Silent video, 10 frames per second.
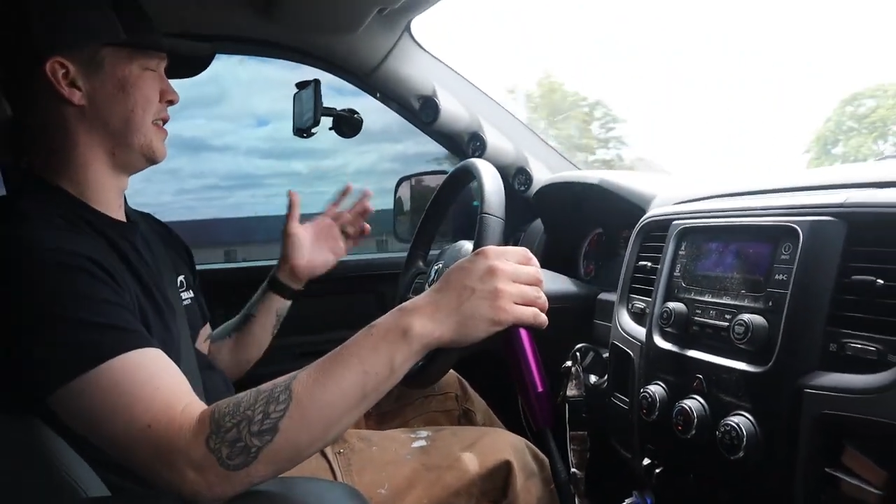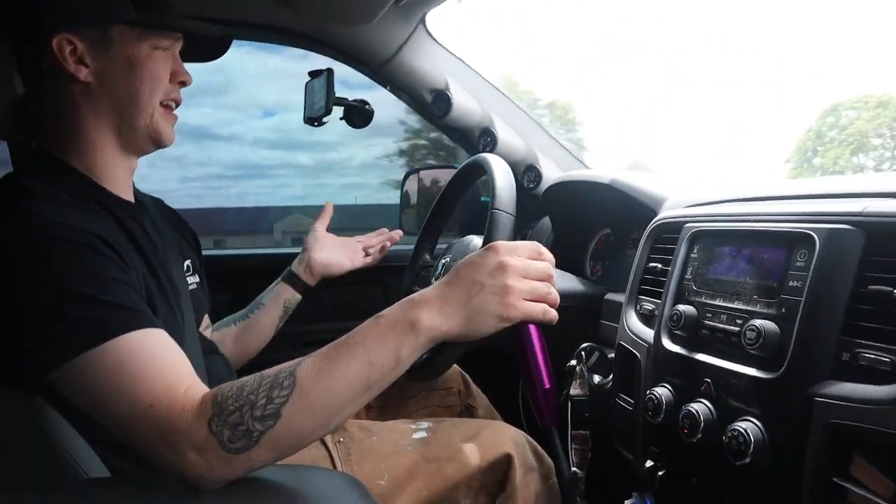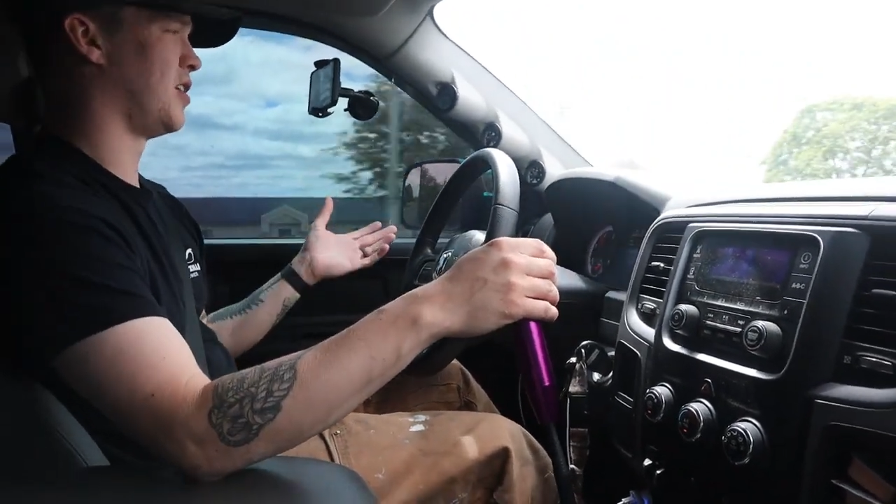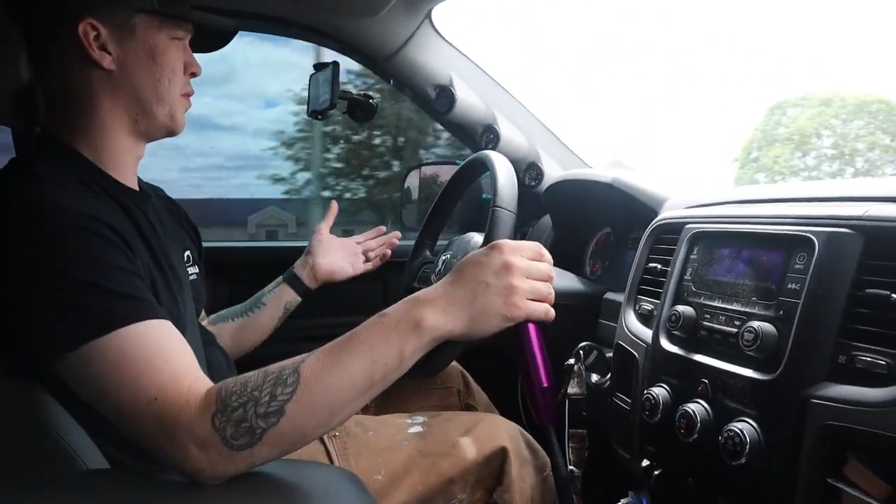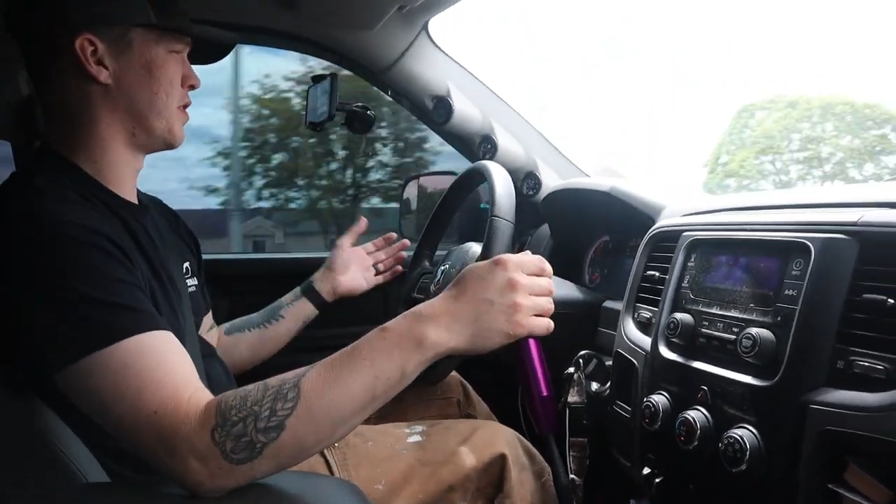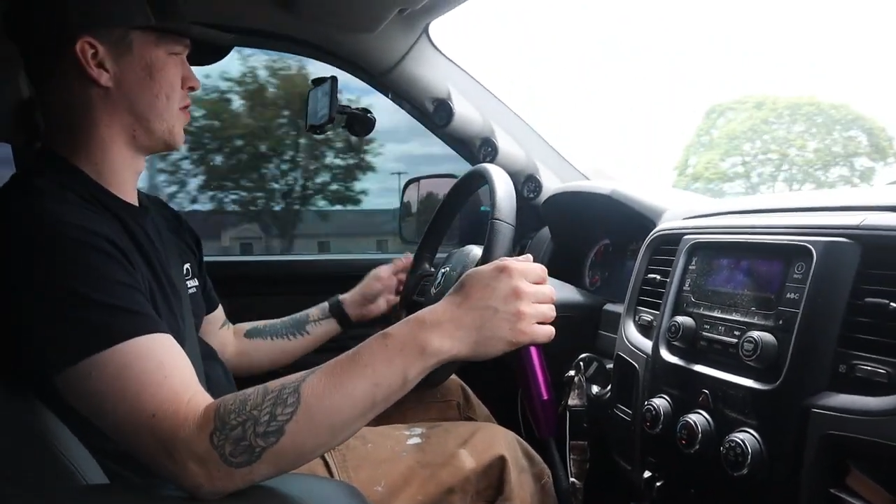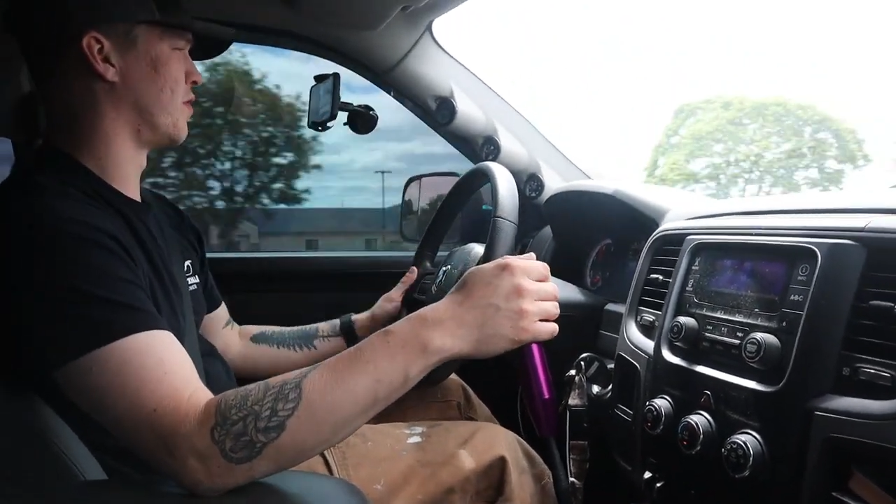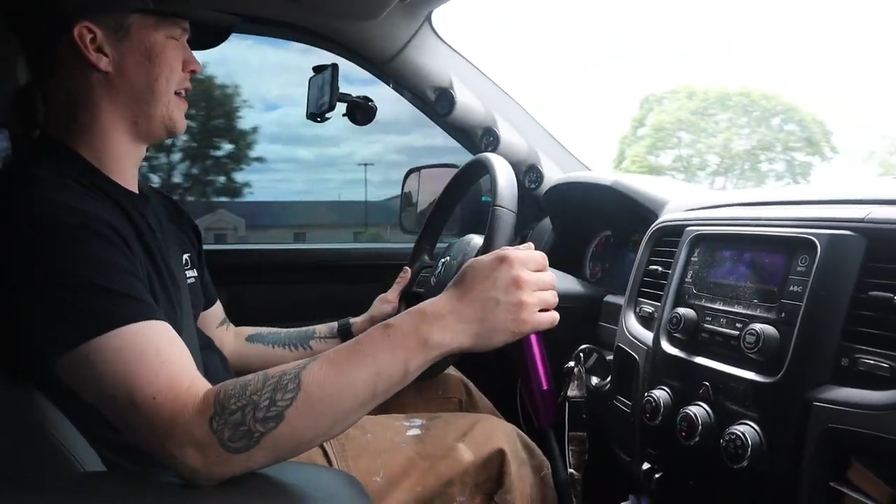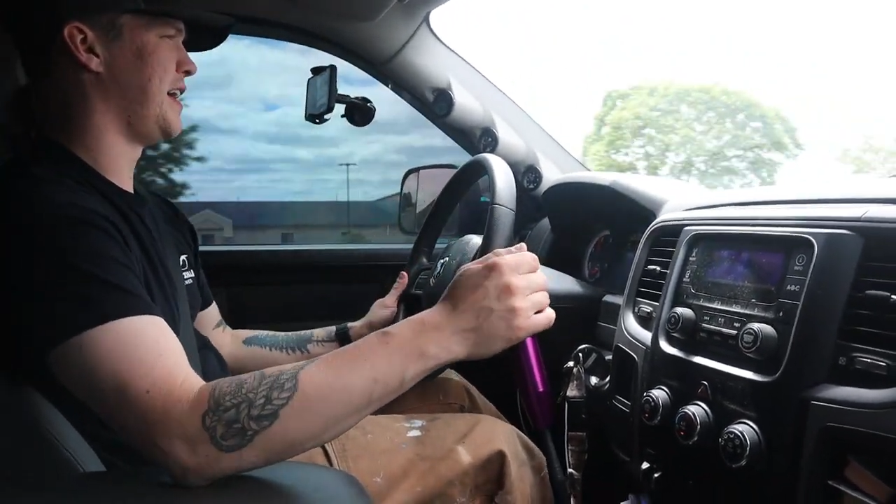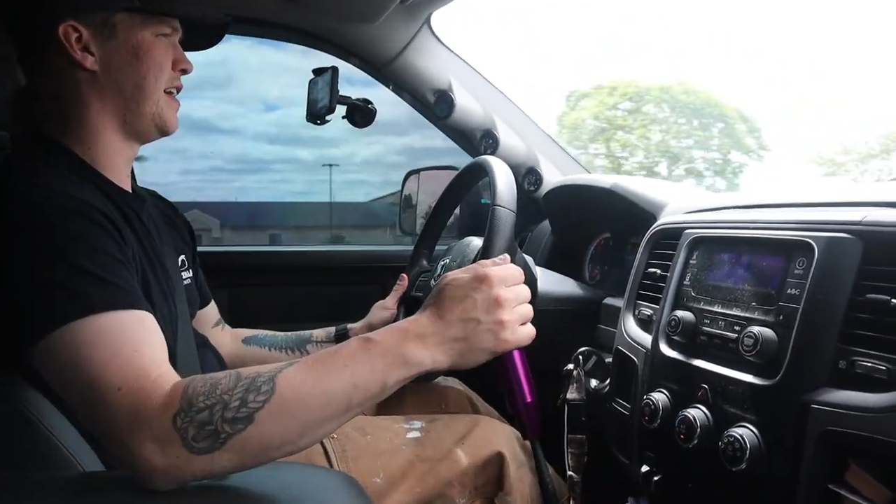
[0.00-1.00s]
They all work
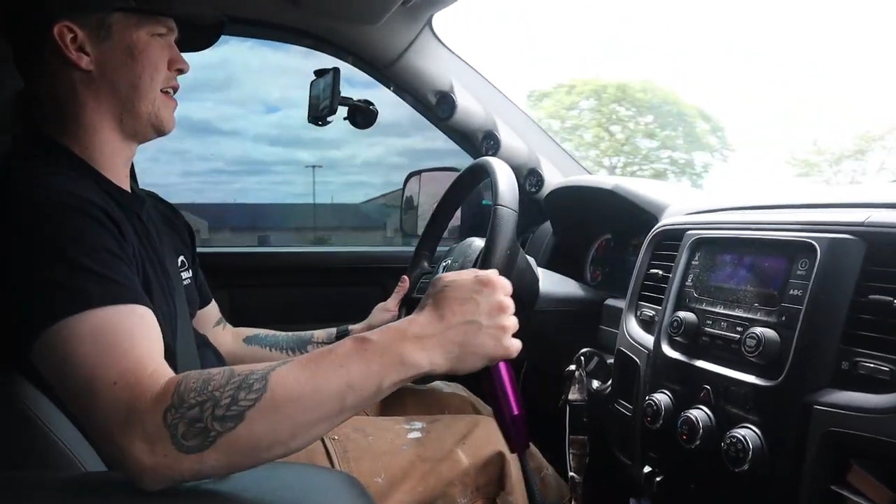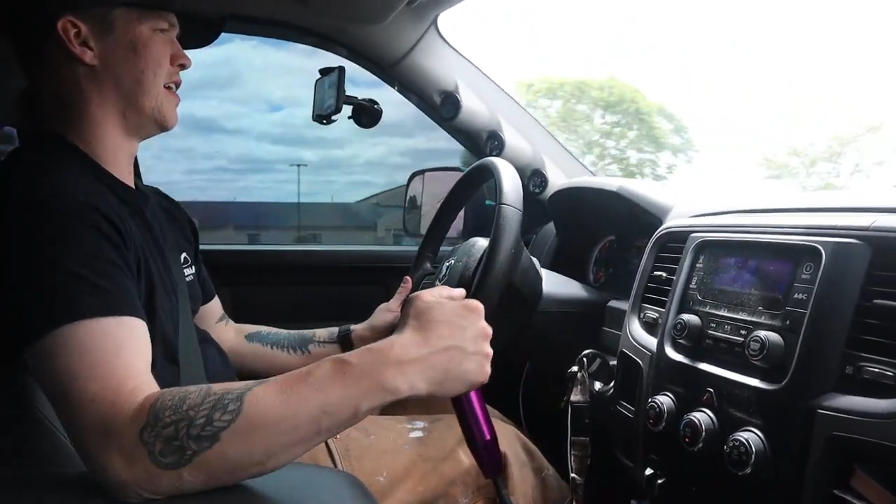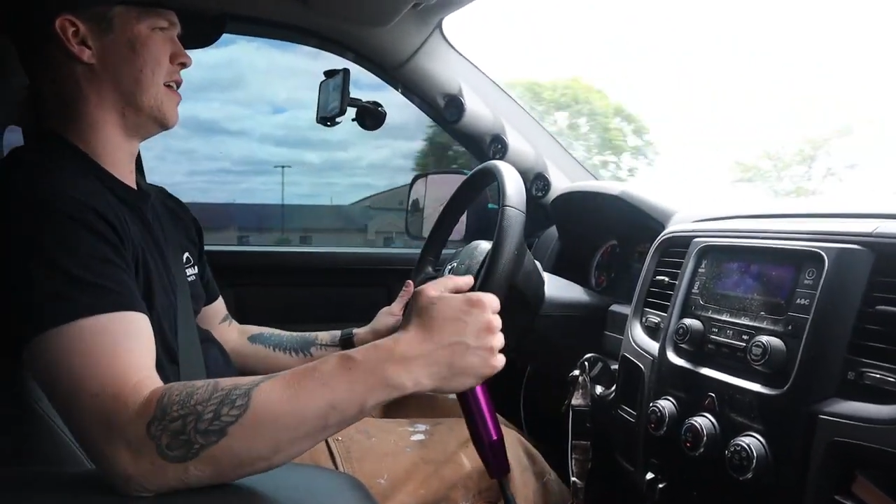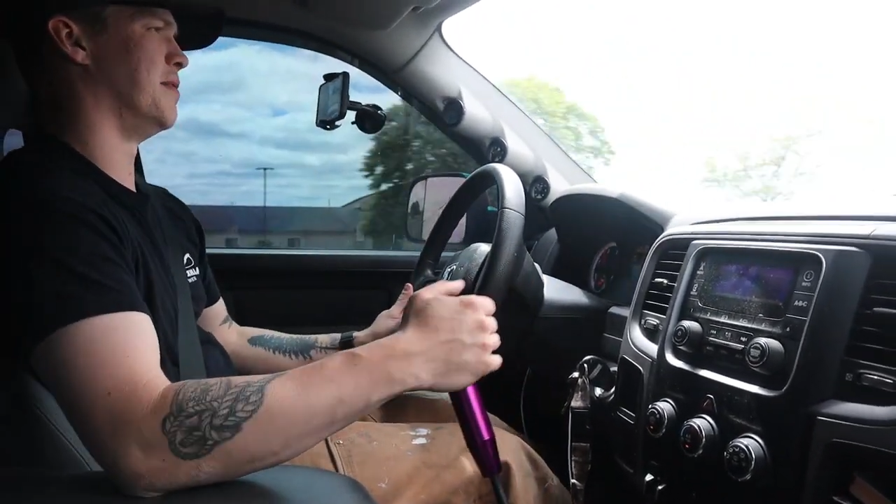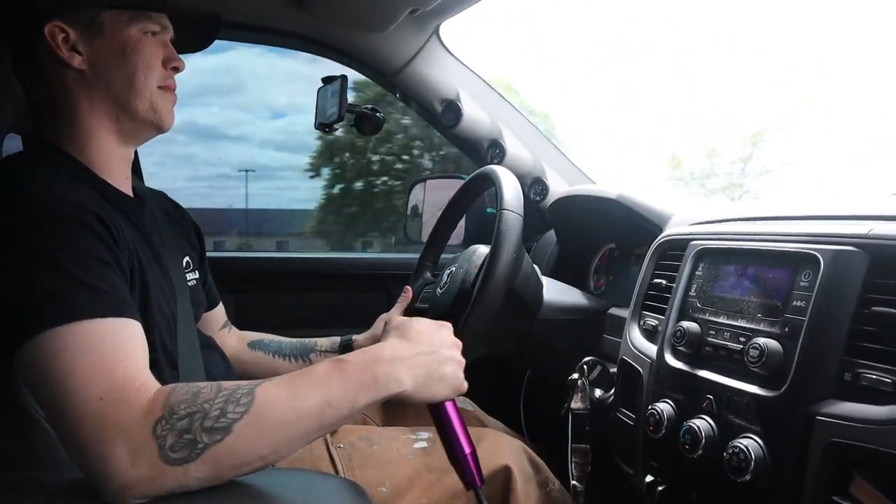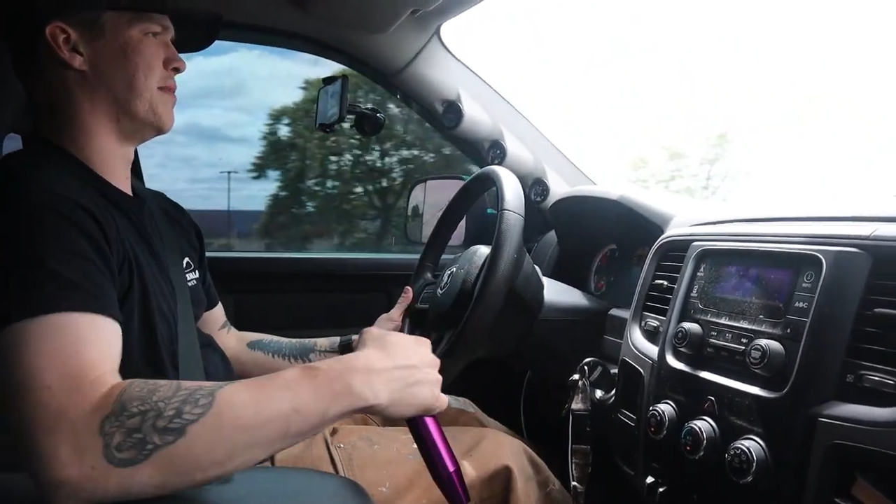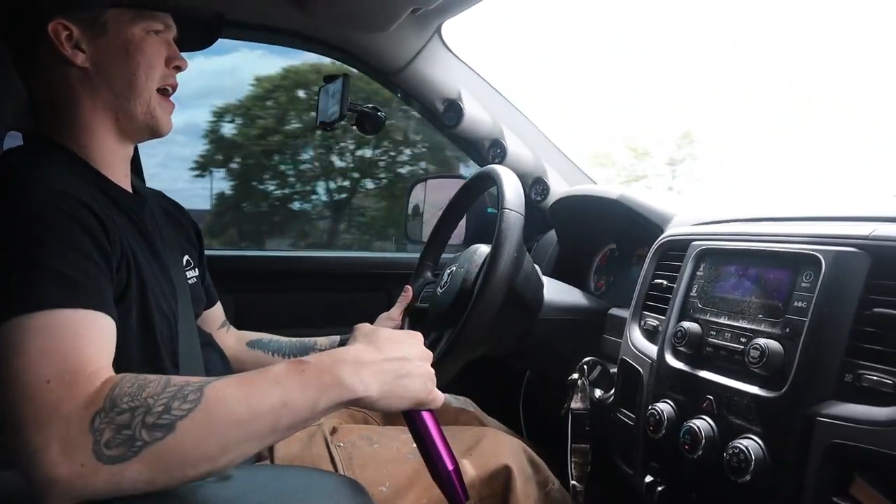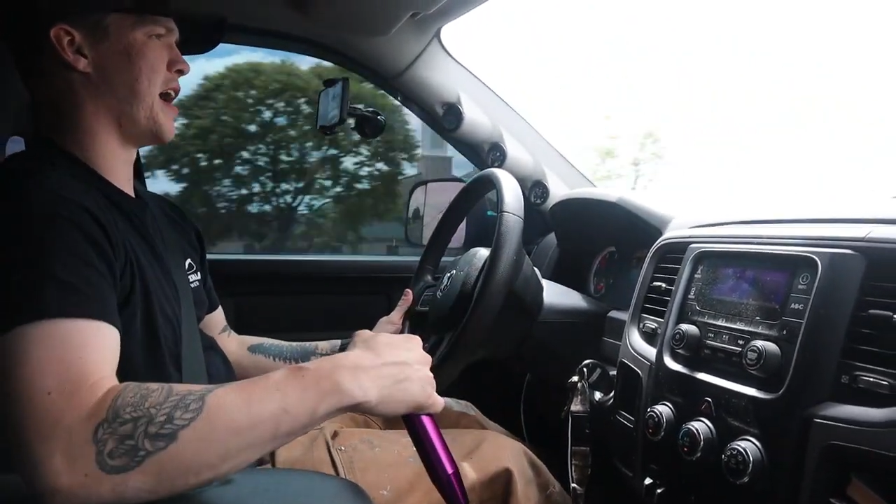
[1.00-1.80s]
great. Um,